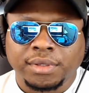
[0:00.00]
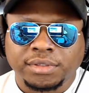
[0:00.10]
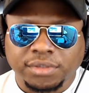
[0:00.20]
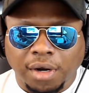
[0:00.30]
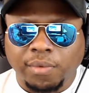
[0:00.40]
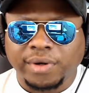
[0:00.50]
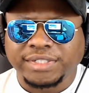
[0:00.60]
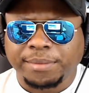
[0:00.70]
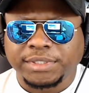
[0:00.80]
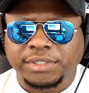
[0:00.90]
Star Wars
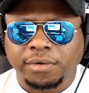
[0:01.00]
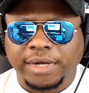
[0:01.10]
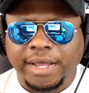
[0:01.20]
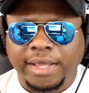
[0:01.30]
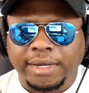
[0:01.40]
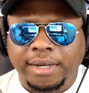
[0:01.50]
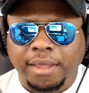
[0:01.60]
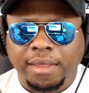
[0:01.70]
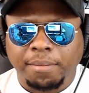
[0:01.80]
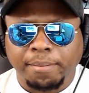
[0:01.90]
Episode 9
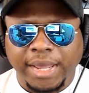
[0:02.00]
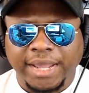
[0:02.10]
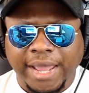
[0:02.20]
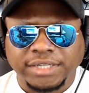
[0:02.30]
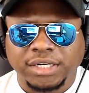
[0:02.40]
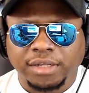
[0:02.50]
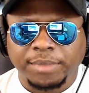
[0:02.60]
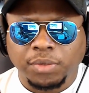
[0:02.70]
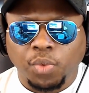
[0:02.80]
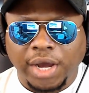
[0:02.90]
may actually
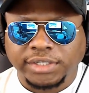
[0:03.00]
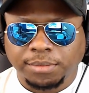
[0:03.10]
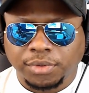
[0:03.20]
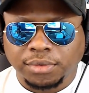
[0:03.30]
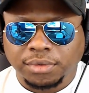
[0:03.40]
be watchable.